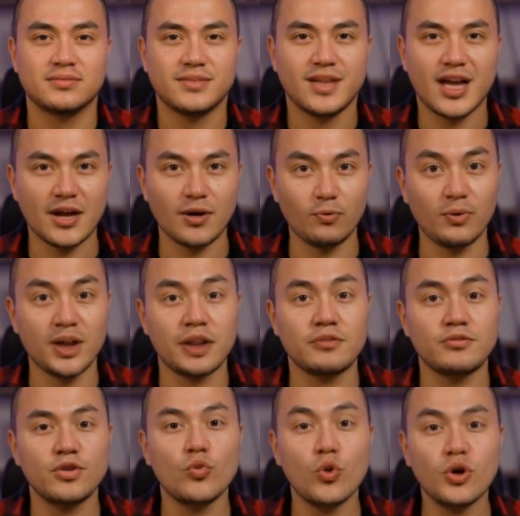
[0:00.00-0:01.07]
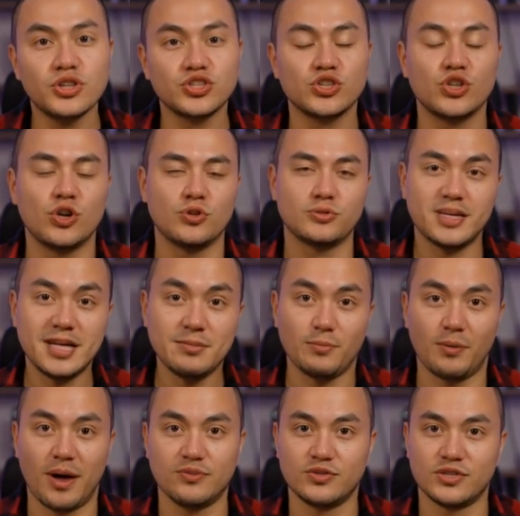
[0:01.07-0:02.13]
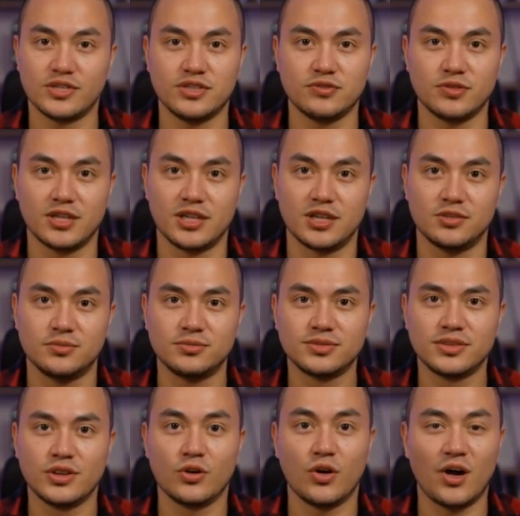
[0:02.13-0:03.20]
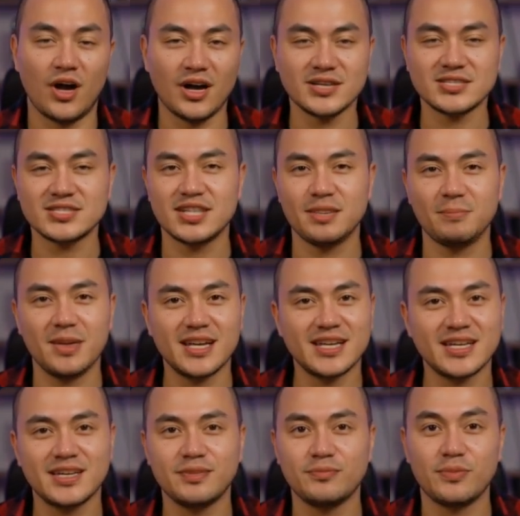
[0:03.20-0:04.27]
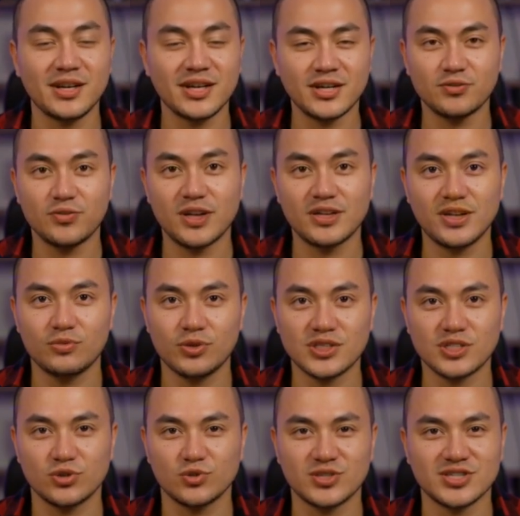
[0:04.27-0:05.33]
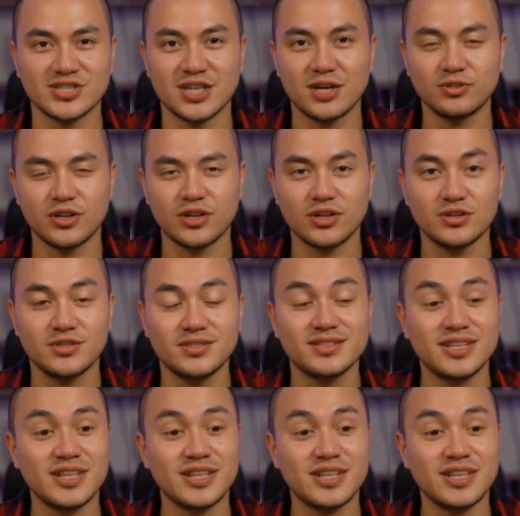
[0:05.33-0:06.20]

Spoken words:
Now, if you want to go deeper after this video, there are honestly plenty of beginner-friendly resources out there.